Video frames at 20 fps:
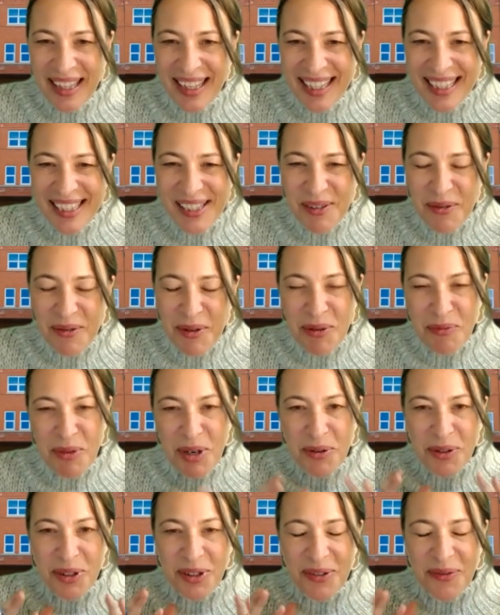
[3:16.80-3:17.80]
So when we
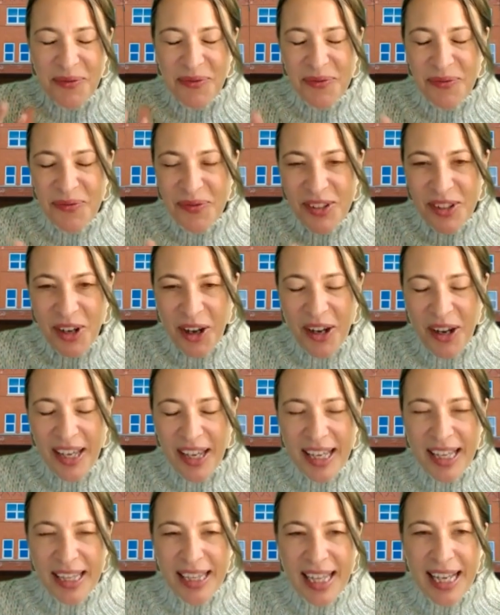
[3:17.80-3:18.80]
were
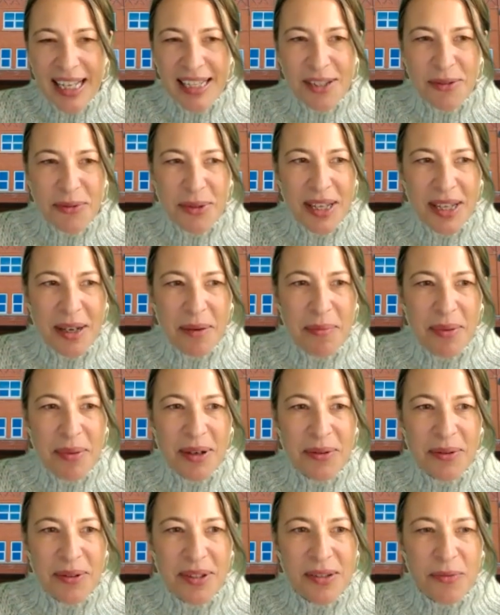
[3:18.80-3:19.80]
talking last week
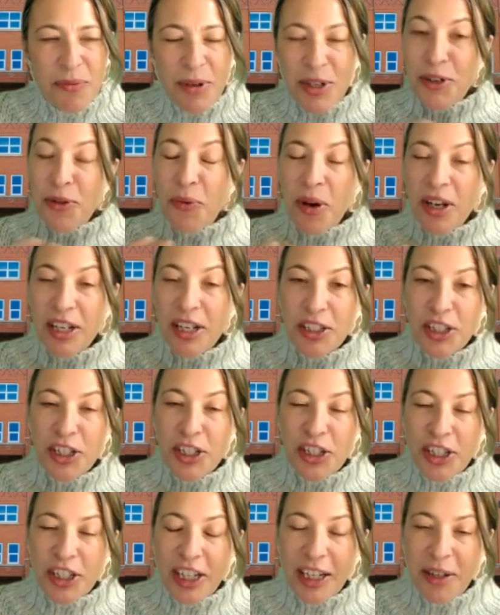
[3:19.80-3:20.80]
about what you wanted to
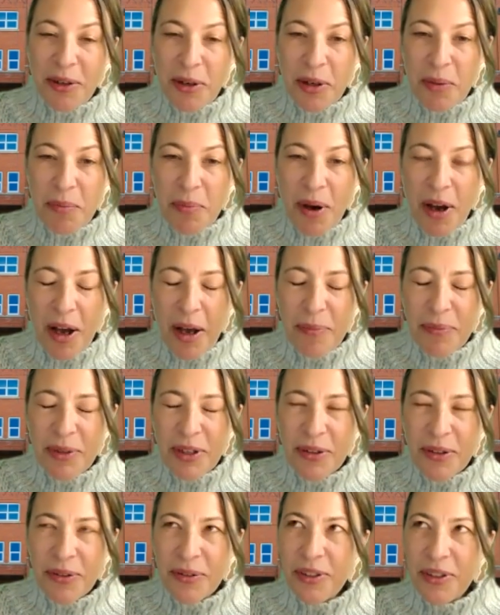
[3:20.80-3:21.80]
share on POP,
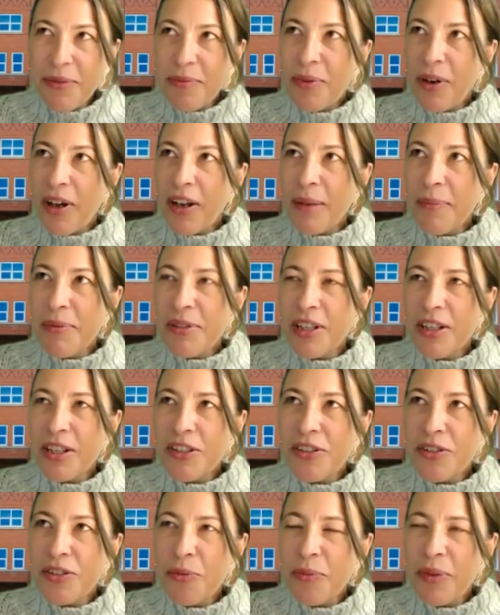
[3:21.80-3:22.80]
you brought up
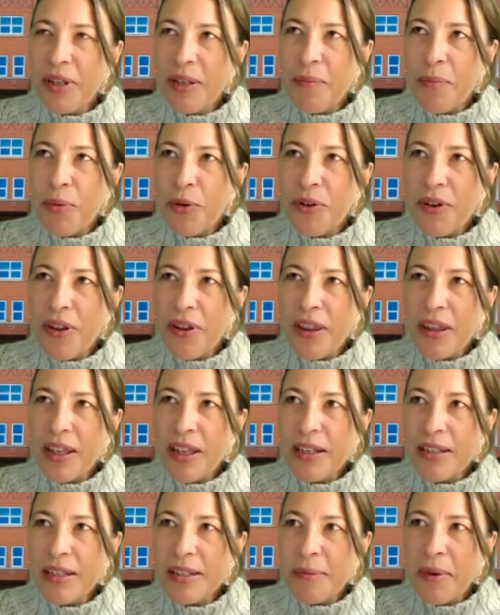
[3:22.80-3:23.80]
so many important
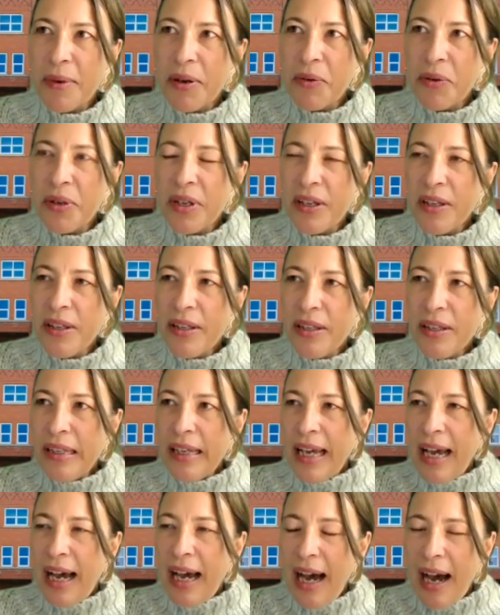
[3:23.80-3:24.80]
things about
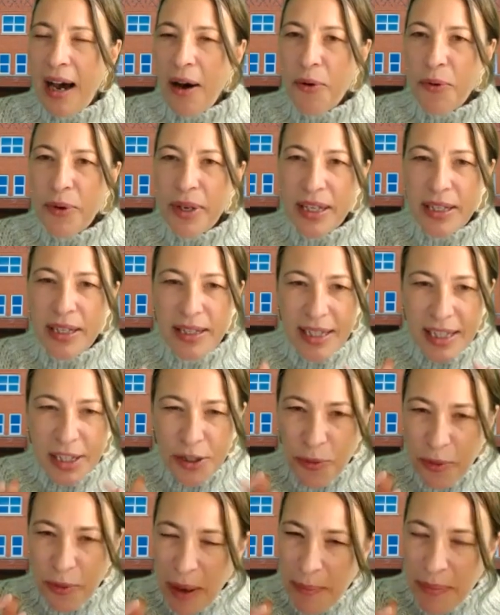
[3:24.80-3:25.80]
how we
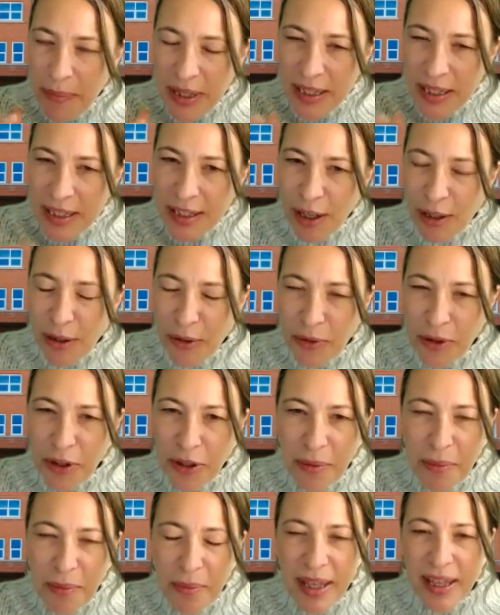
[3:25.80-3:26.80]
disrupt these
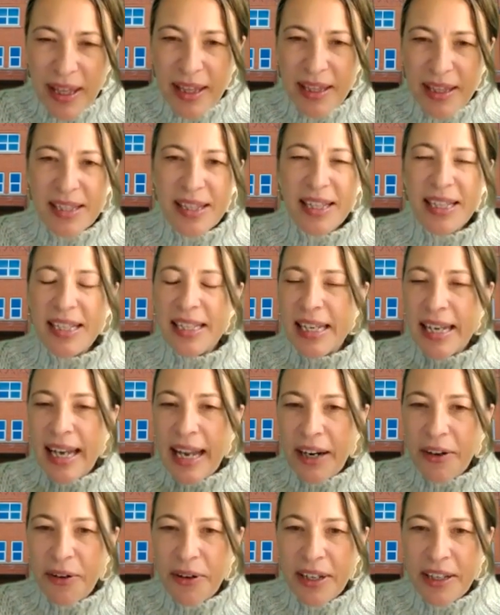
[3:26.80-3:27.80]
colonial myths, these
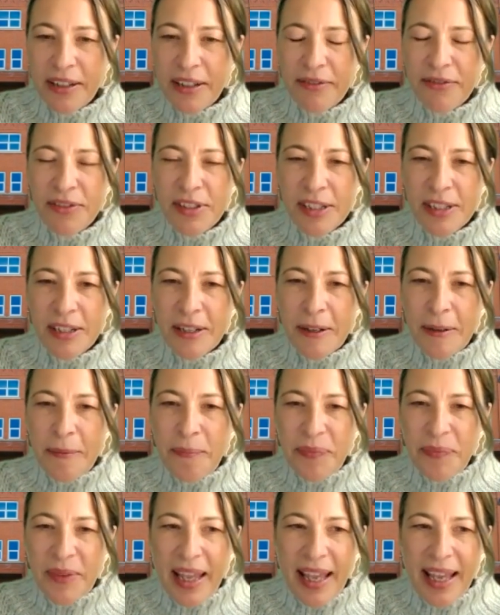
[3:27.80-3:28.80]
narratives,
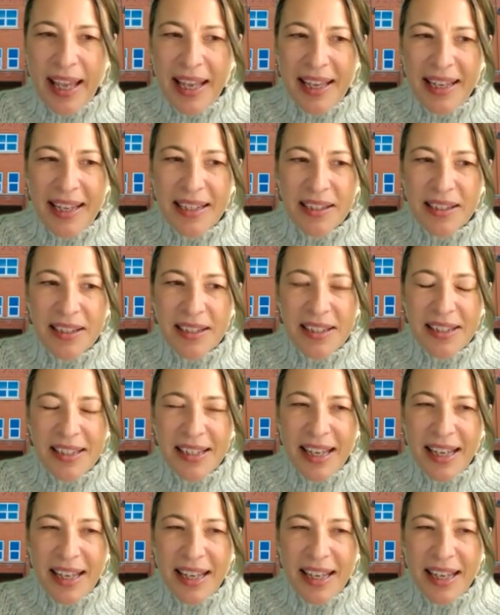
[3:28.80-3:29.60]
and